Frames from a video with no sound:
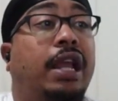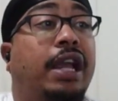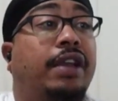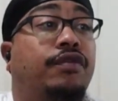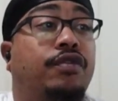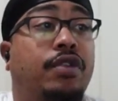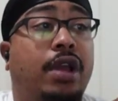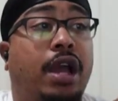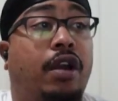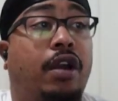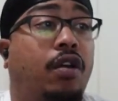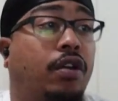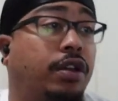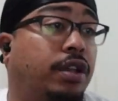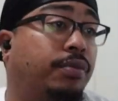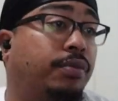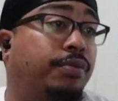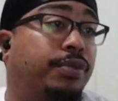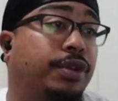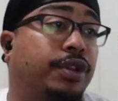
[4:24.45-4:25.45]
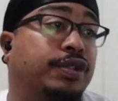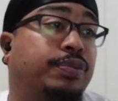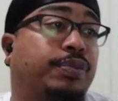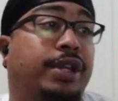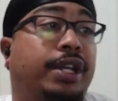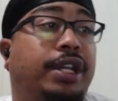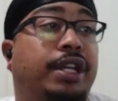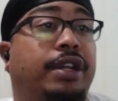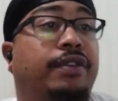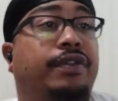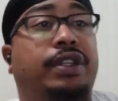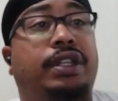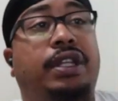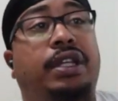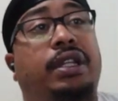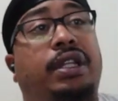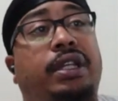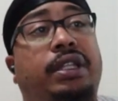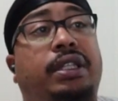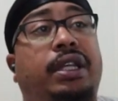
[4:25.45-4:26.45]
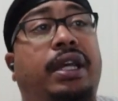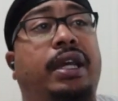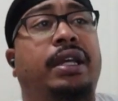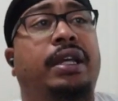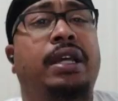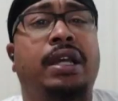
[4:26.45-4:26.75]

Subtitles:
You got all your bills paid, everything like that.